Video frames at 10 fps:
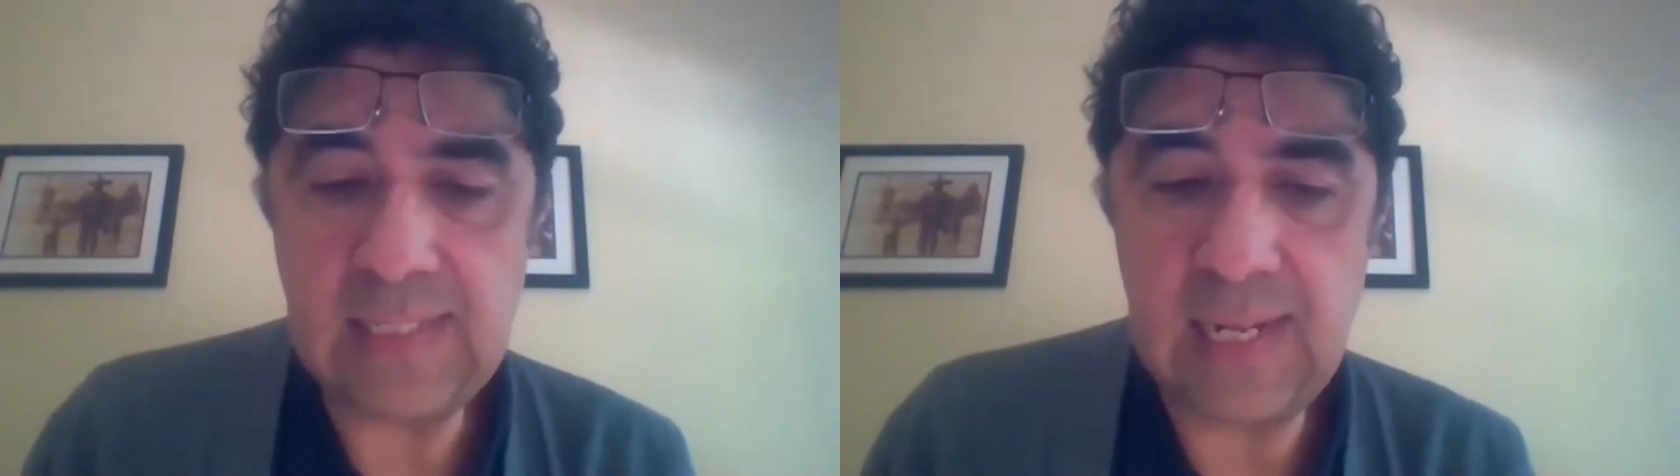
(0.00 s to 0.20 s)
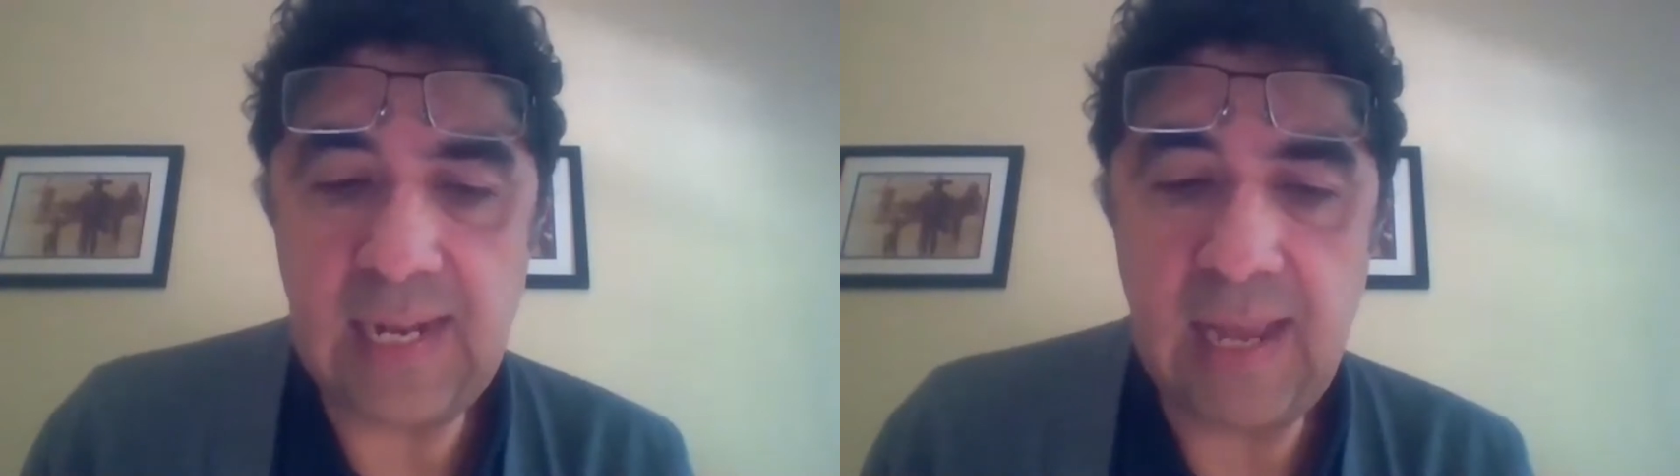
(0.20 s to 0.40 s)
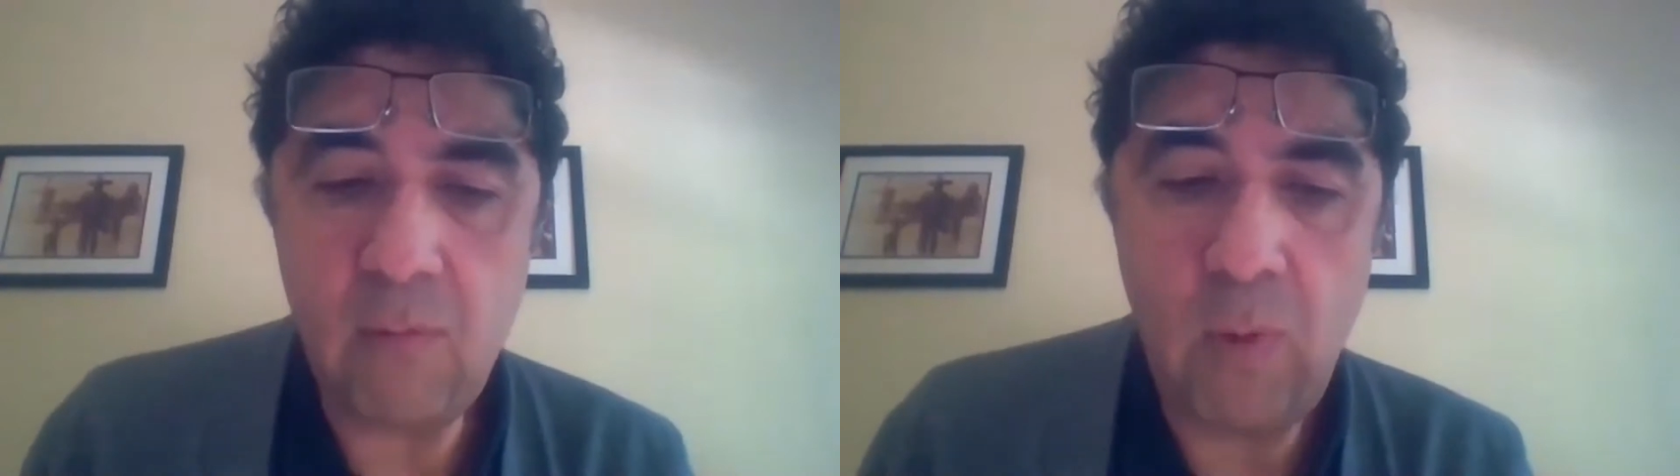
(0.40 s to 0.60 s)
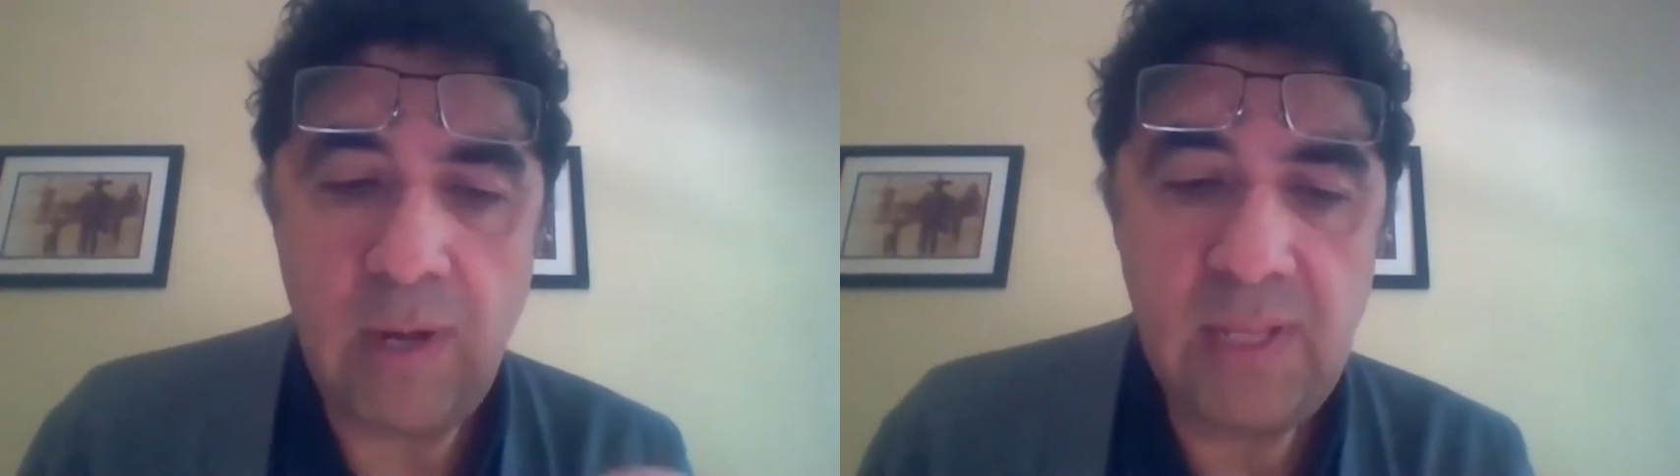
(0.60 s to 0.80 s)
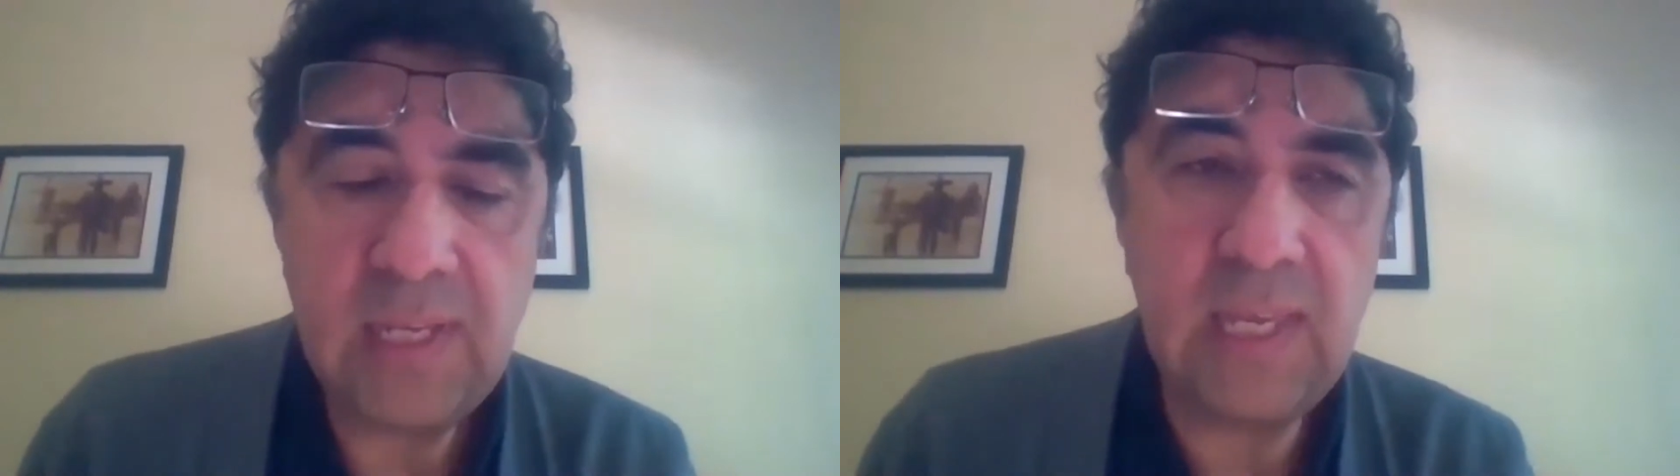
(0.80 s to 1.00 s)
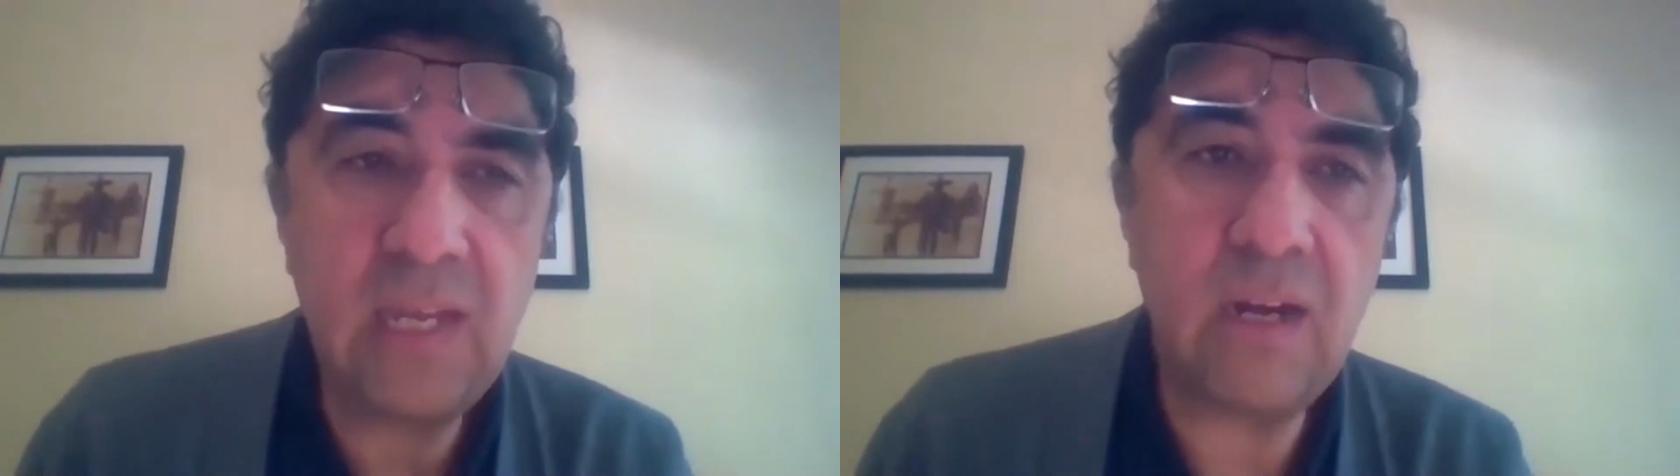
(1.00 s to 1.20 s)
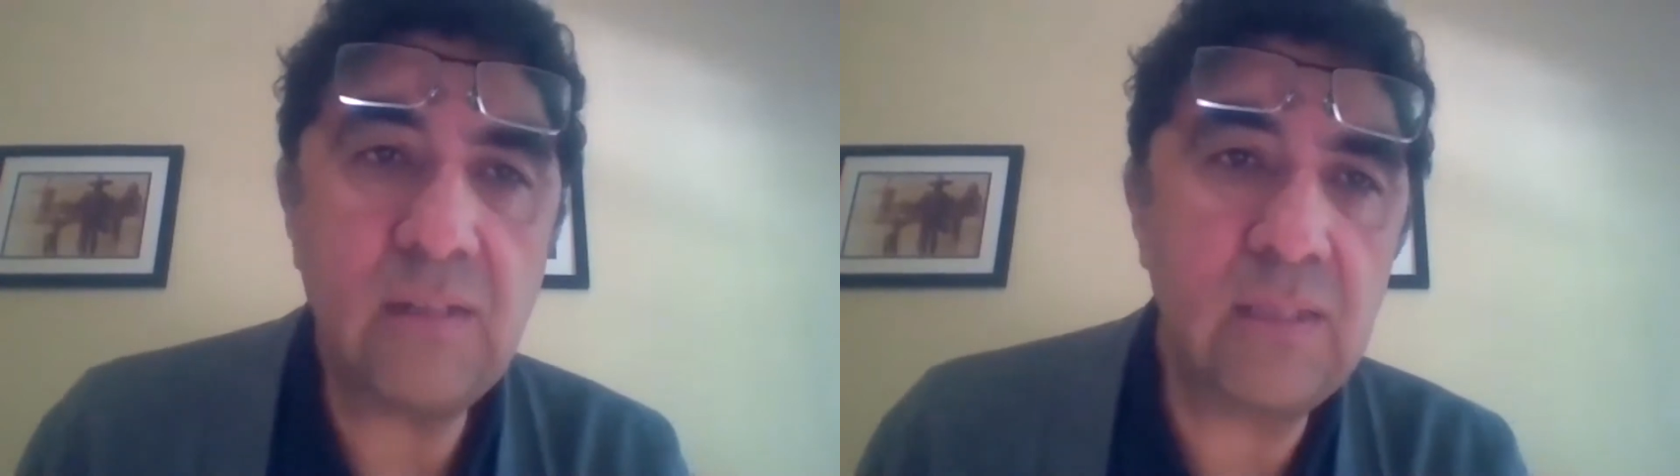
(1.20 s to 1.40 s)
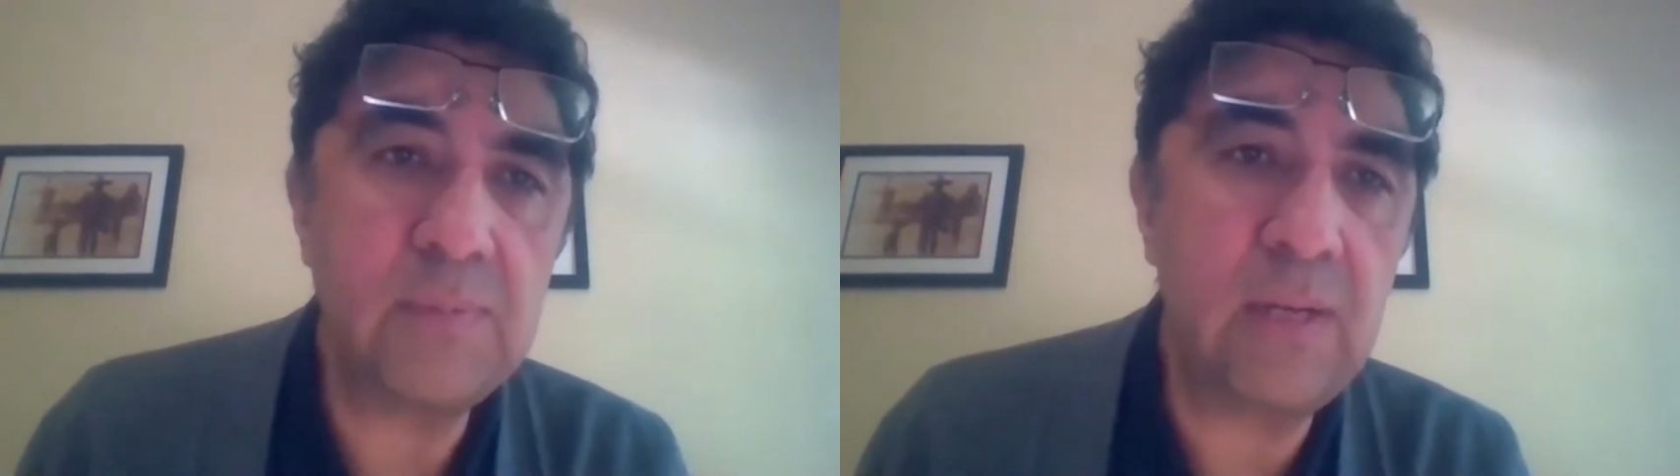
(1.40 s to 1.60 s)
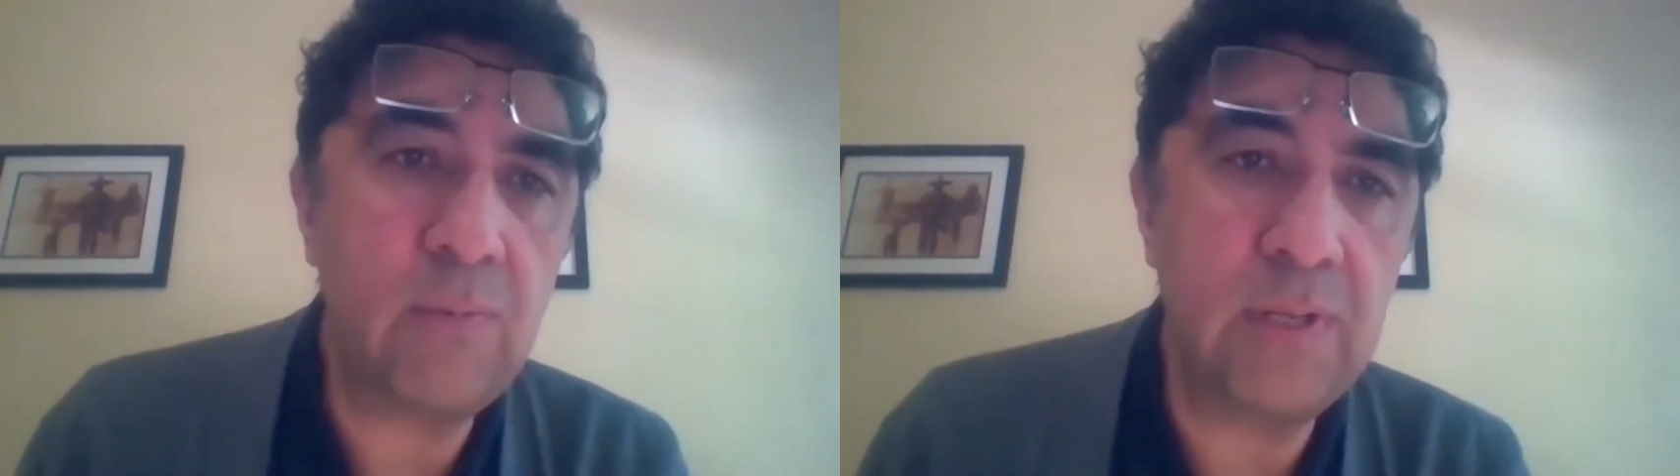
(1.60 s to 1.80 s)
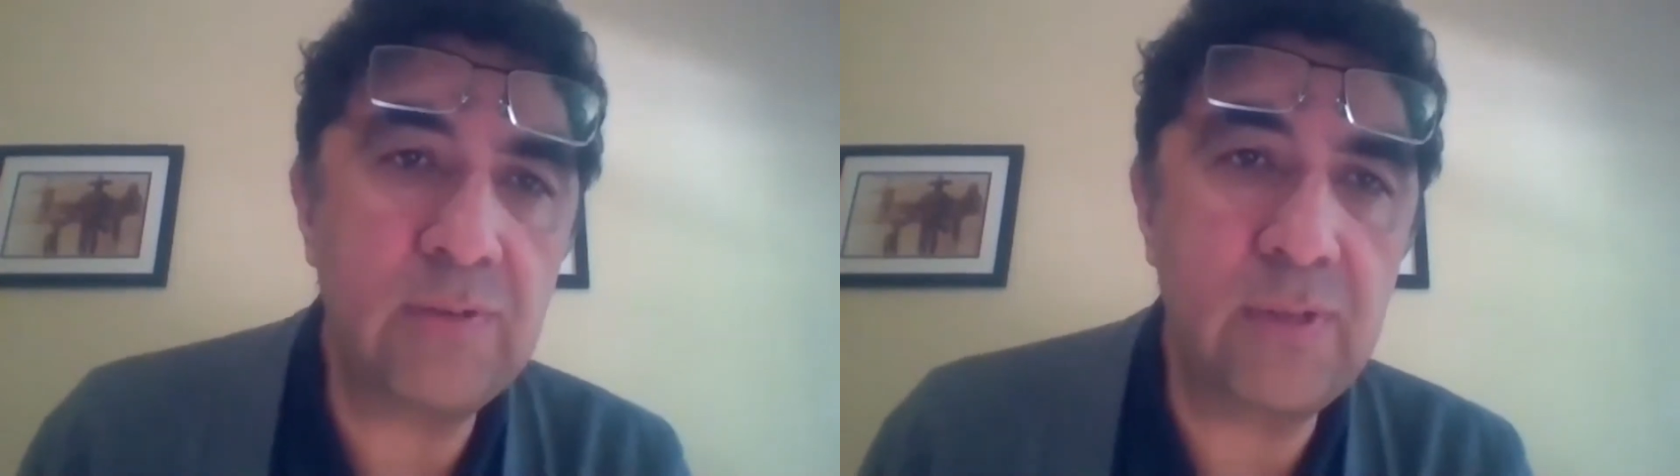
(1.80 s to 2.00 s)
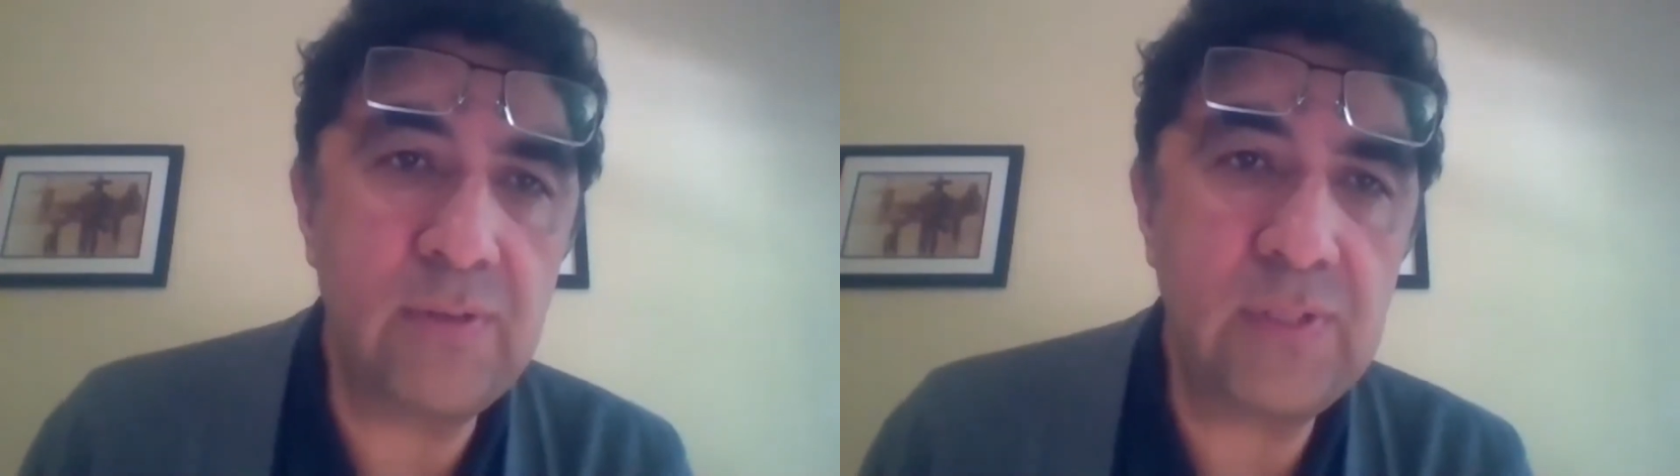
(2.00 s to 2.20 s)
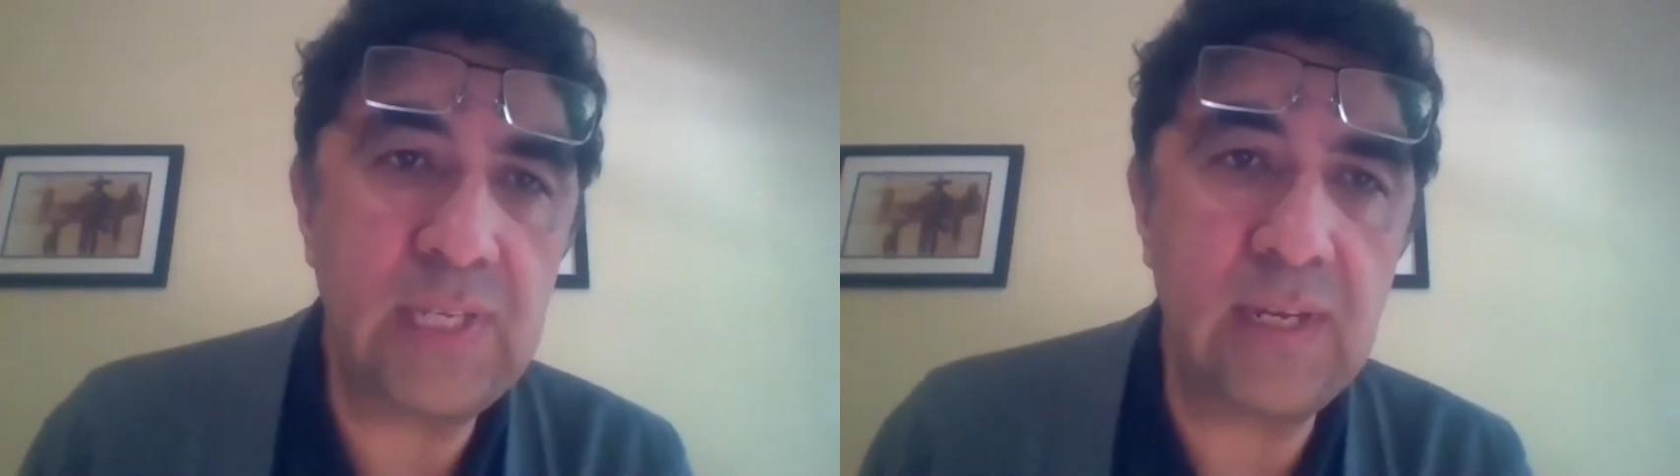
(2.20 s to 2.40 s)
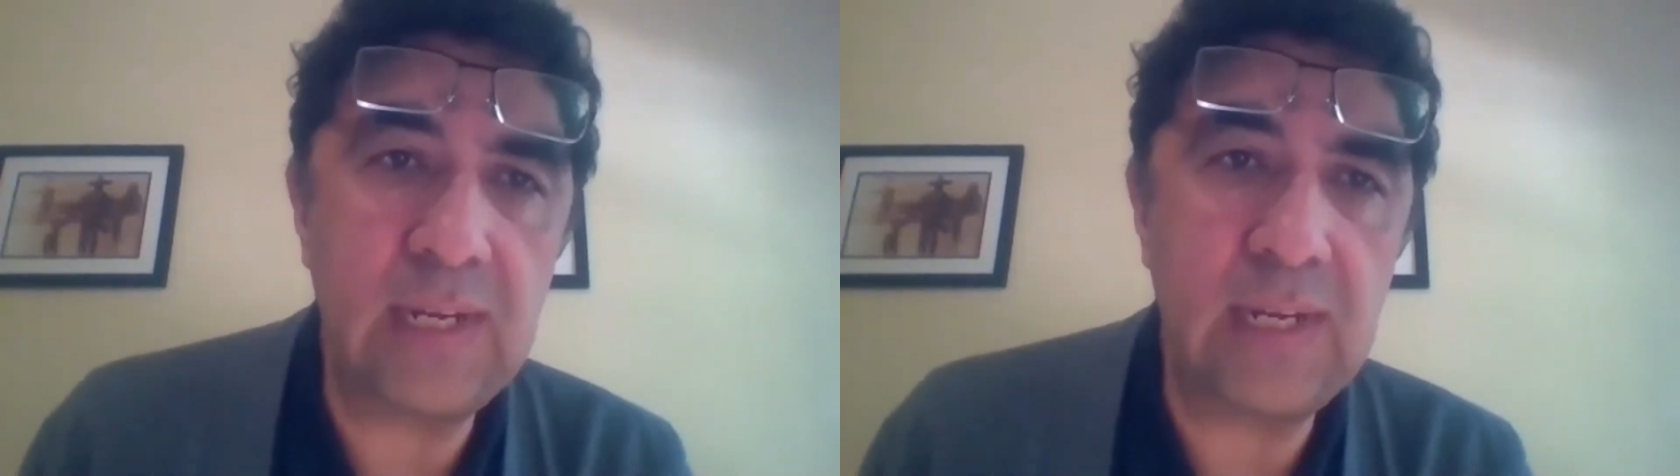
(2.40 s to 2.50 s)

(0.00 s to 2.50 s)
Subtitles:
And one of the key concepts that we introduce here,